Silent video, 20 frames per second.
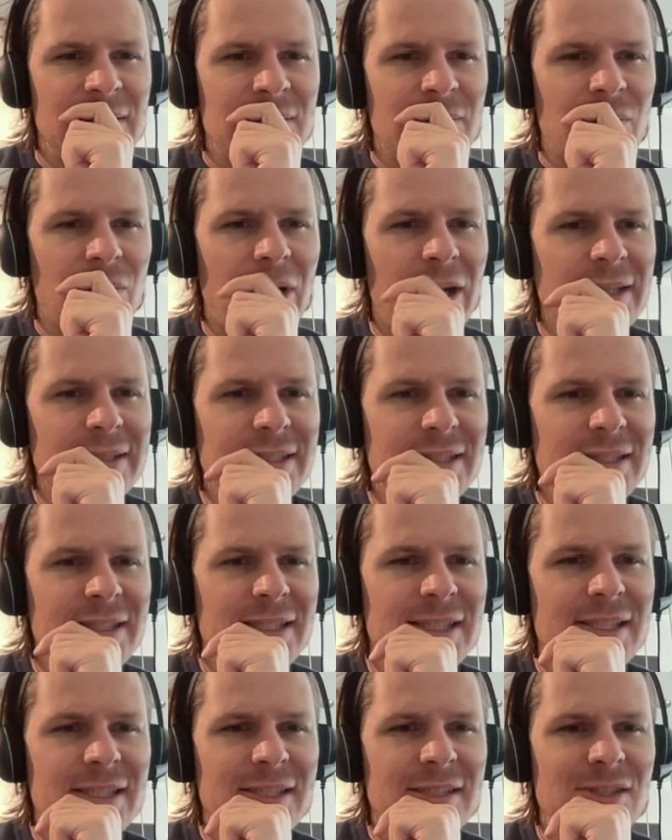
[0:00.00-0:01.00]

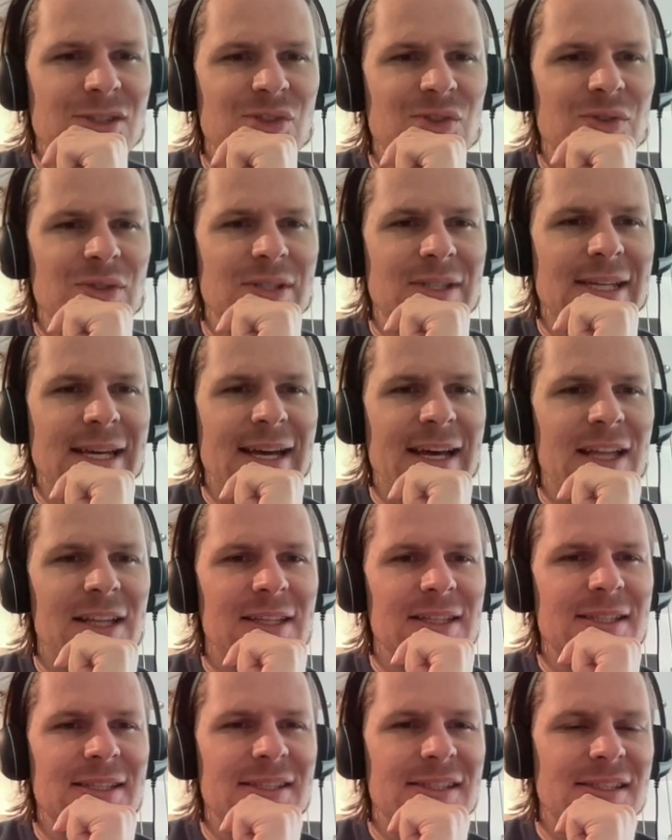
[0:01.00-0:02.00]
Washington to
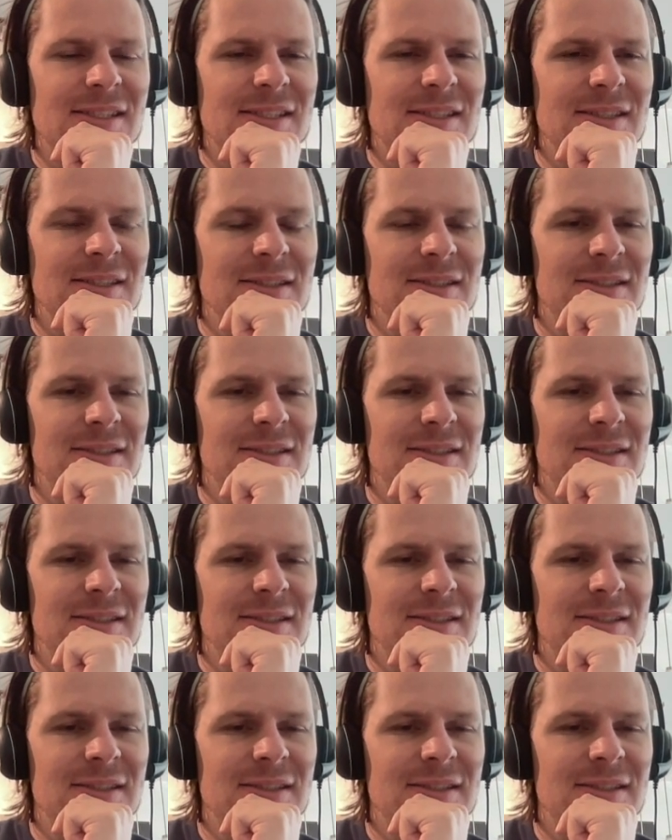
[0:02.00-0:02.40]
Dallas.